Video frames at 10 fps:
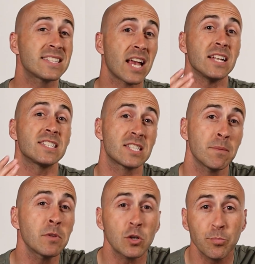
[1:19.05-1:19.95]
It's got
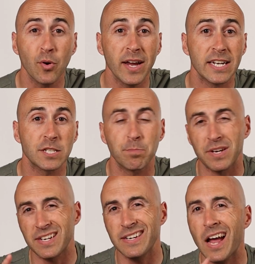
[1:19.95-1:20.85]
similar price,
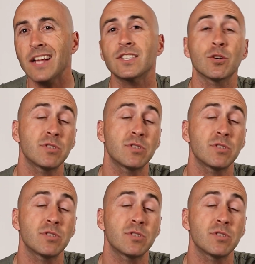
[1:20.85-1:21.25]
but not